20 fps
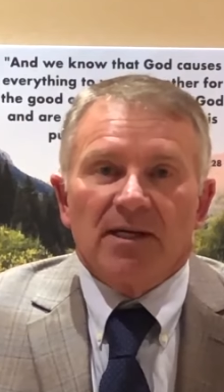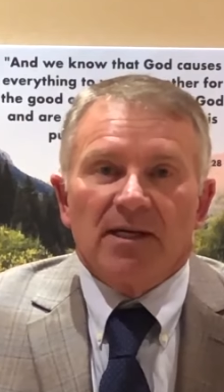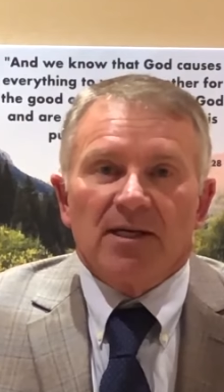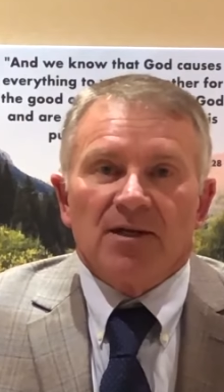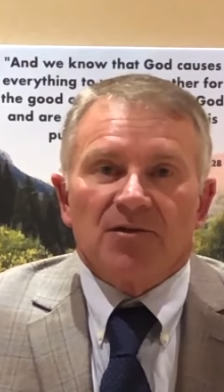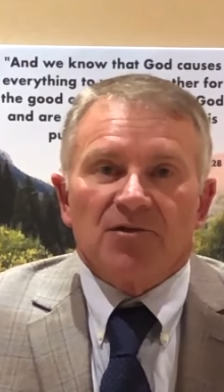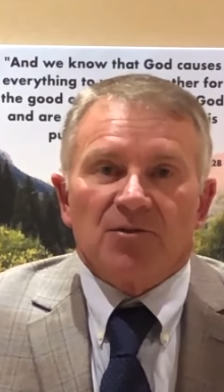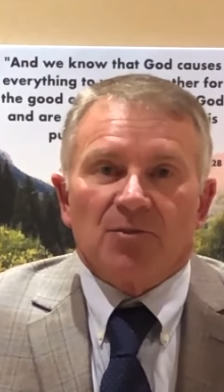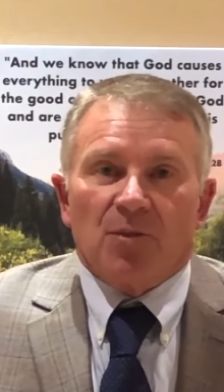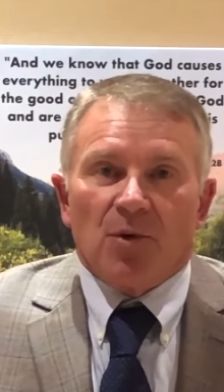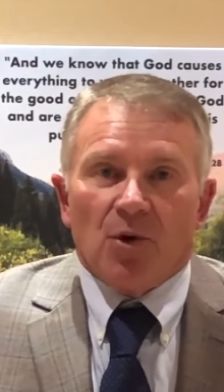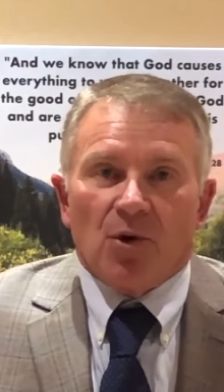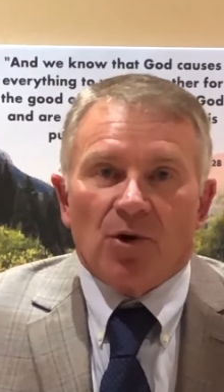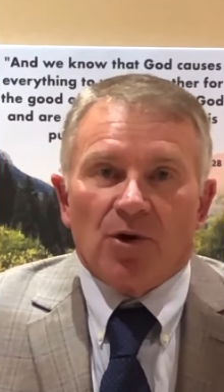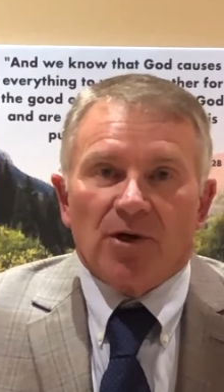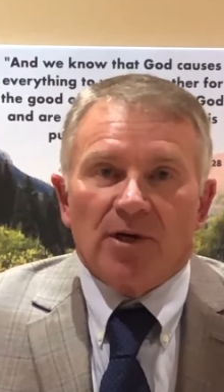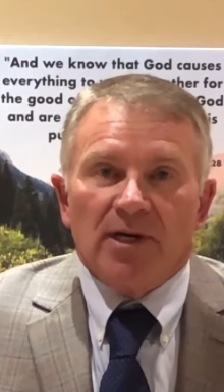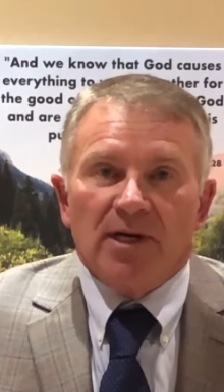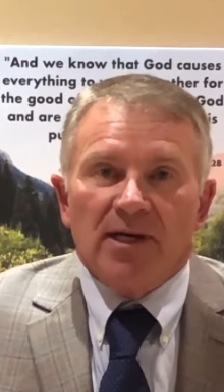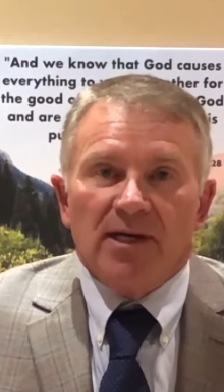its
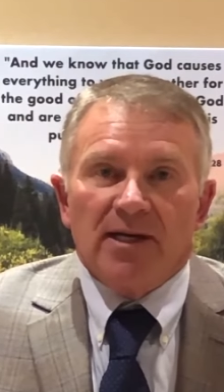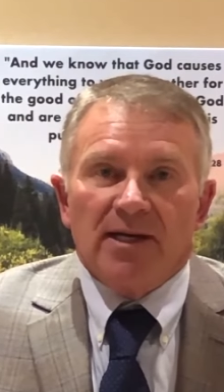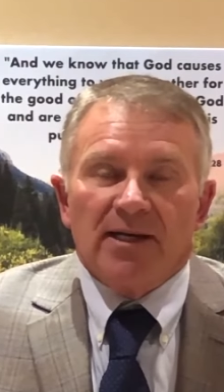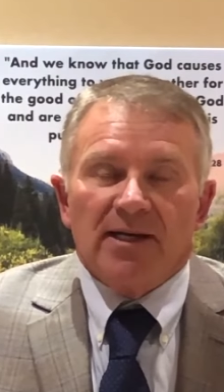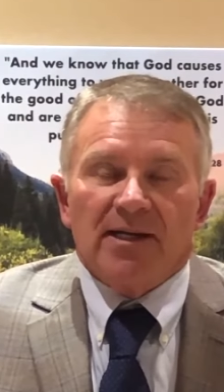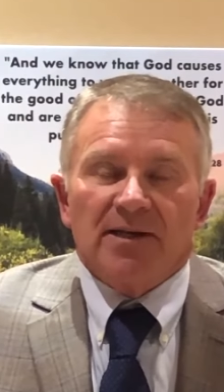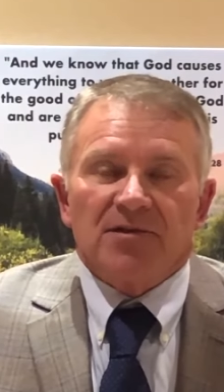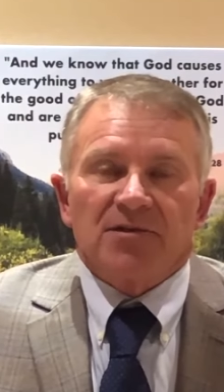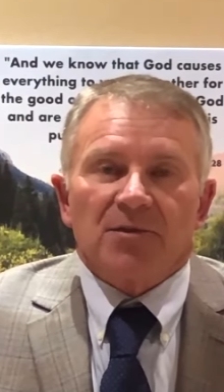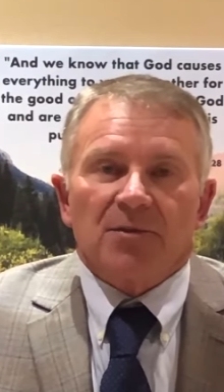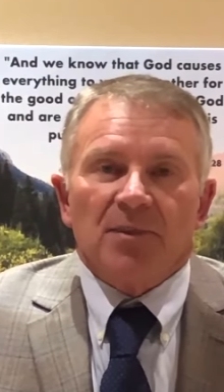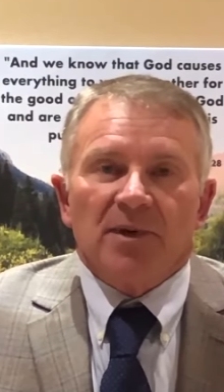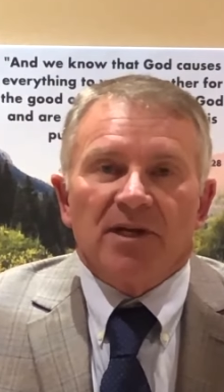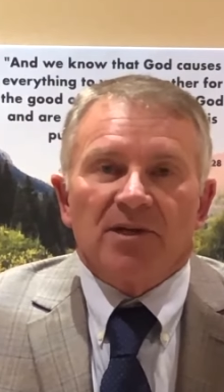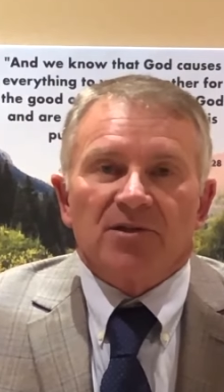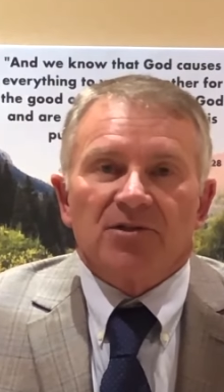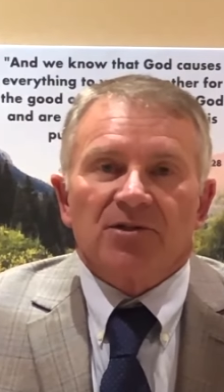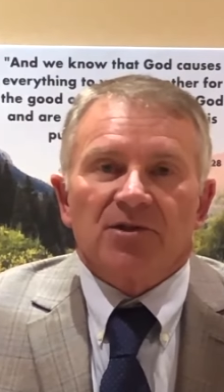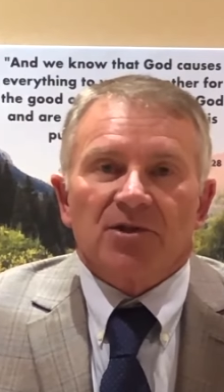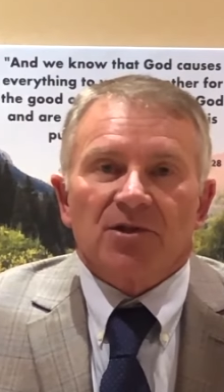board, its
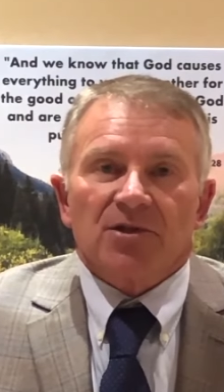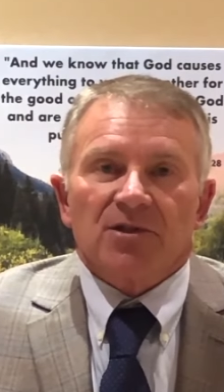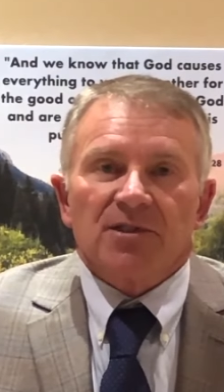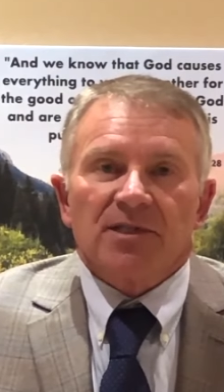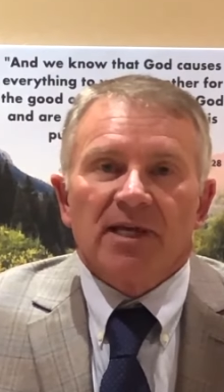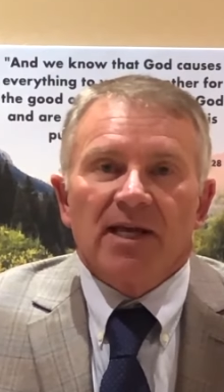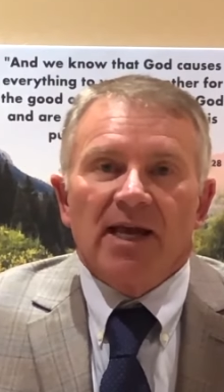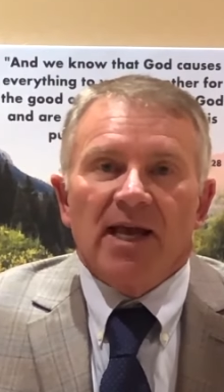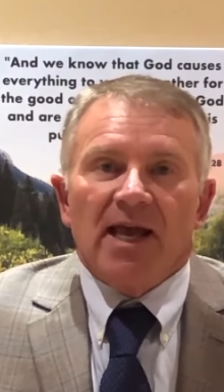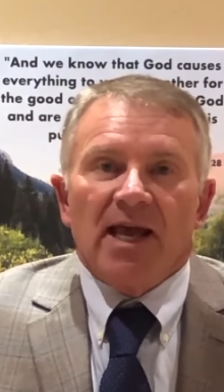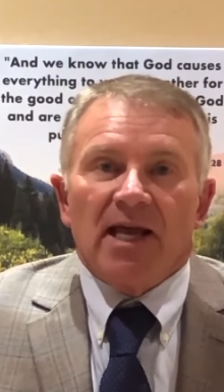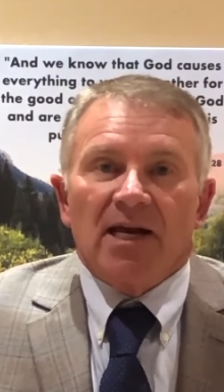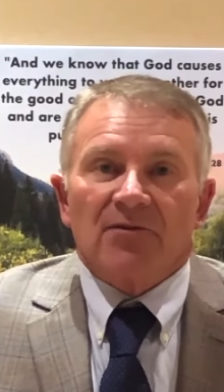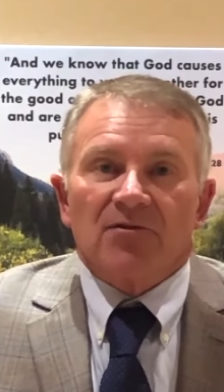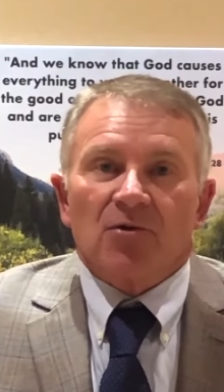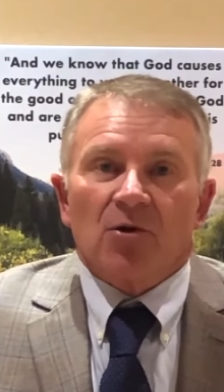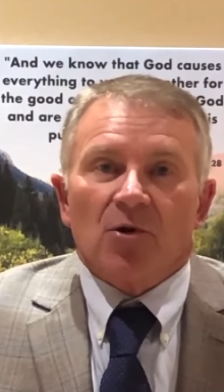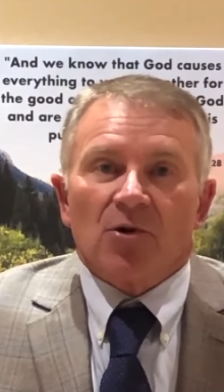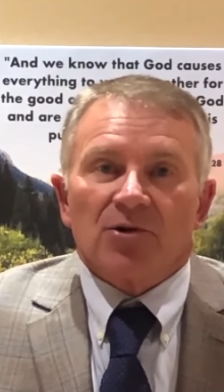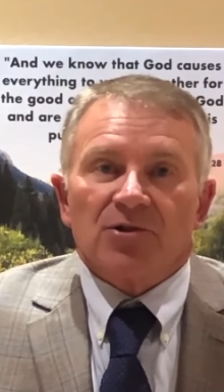ministers, and
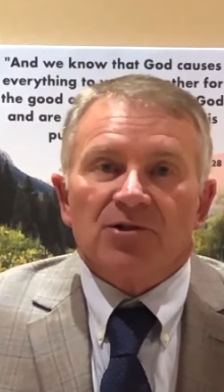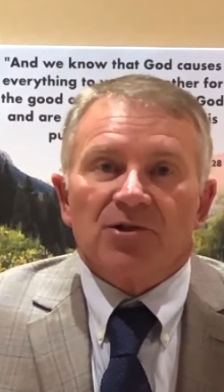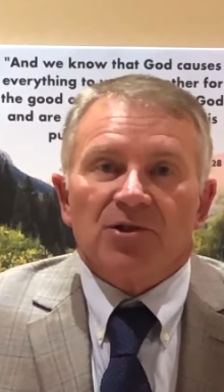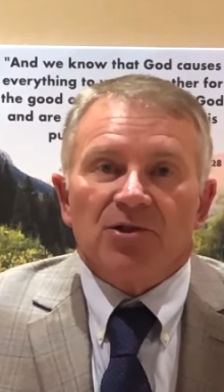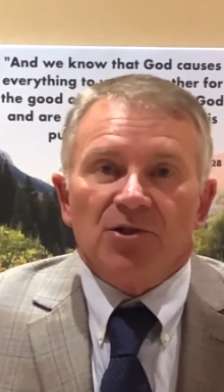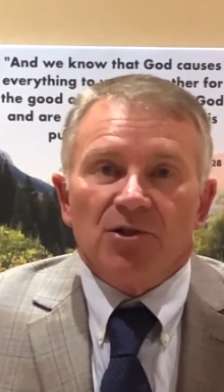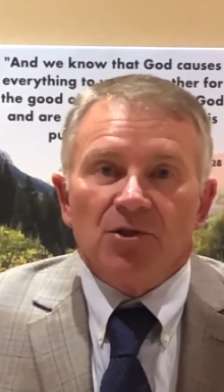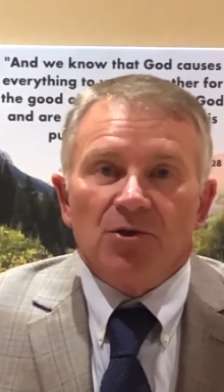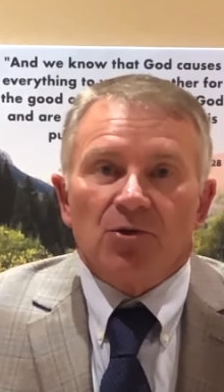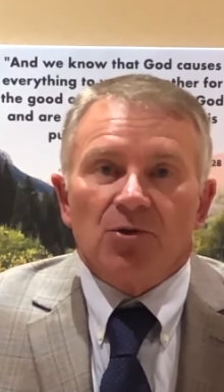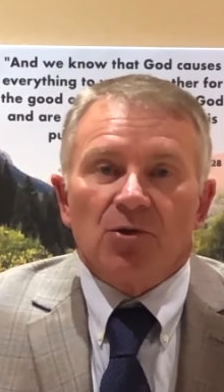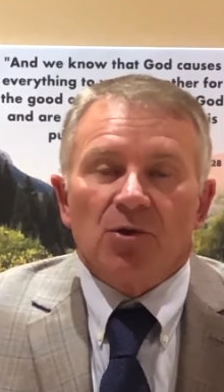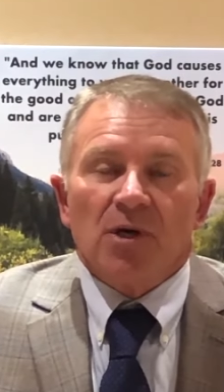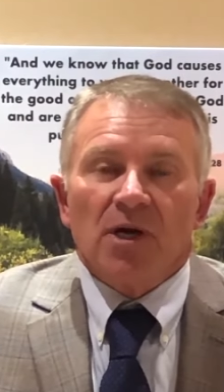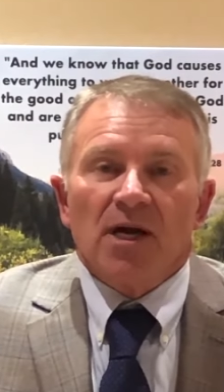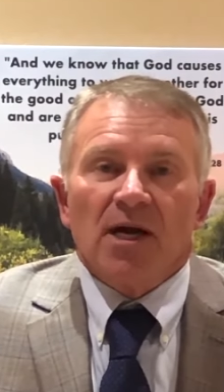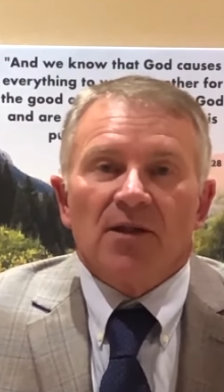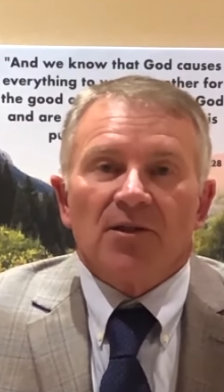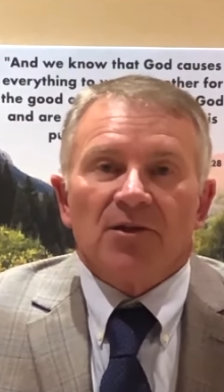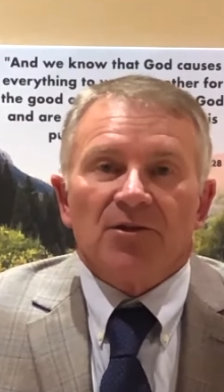of course you,
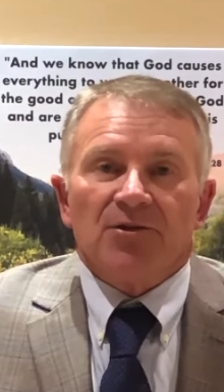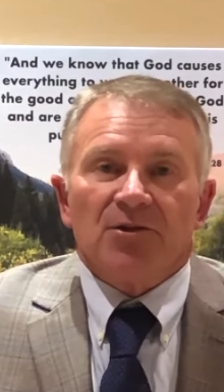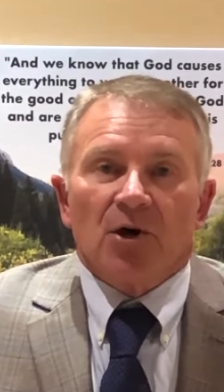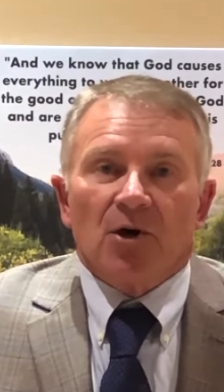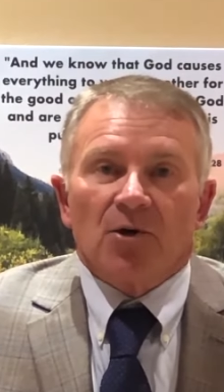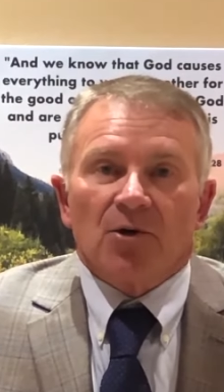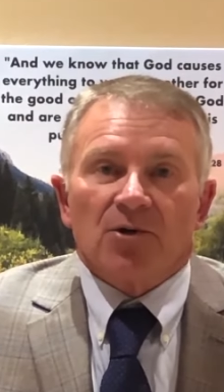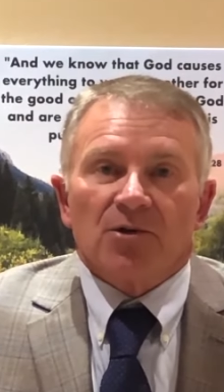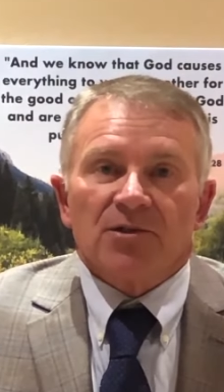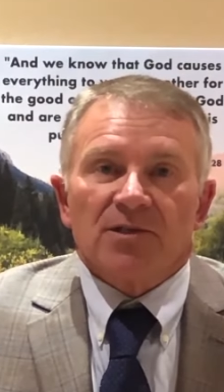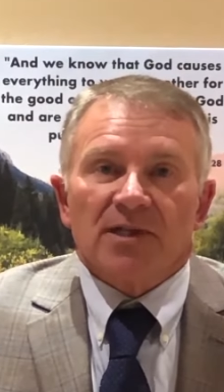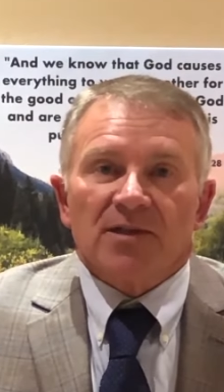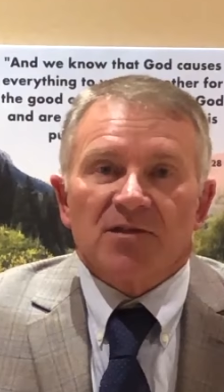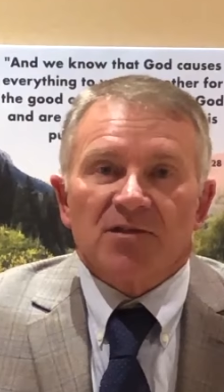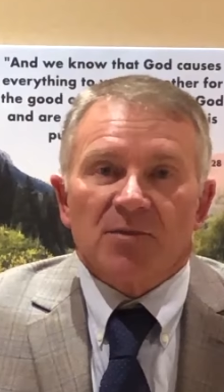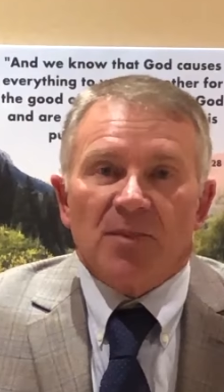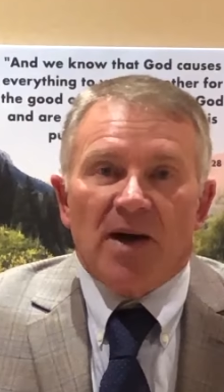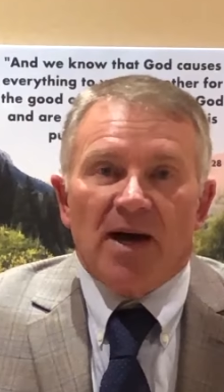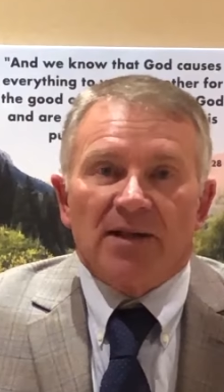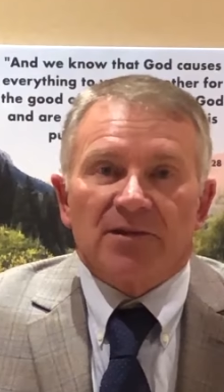the donors and
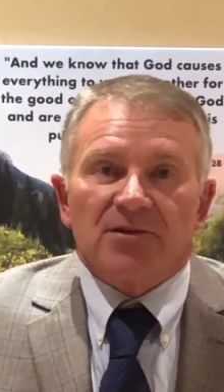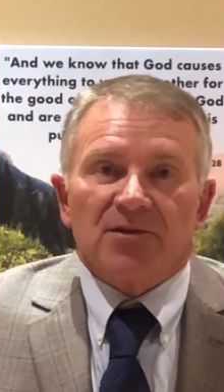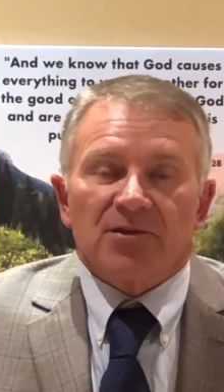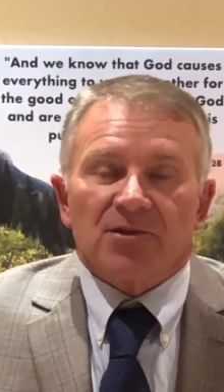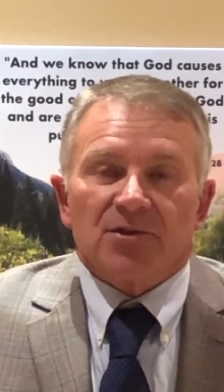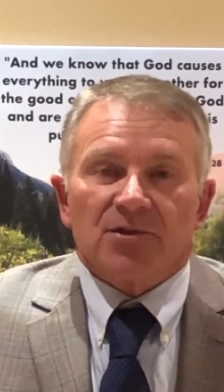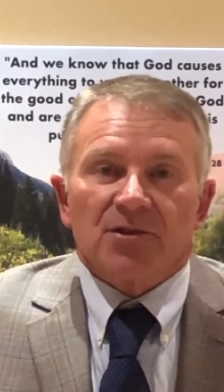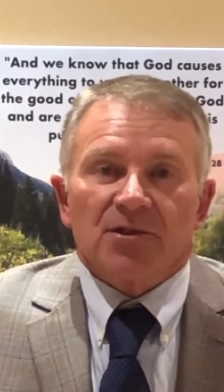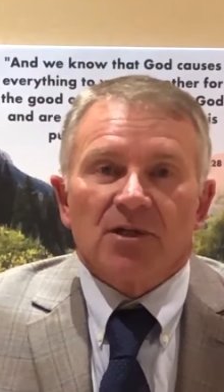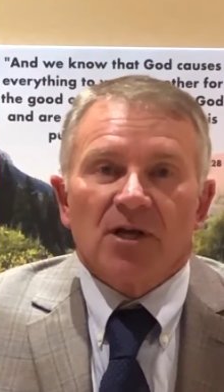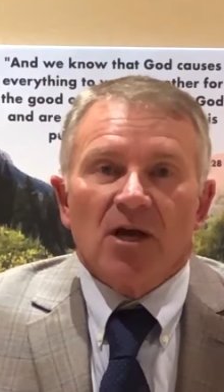sponsors,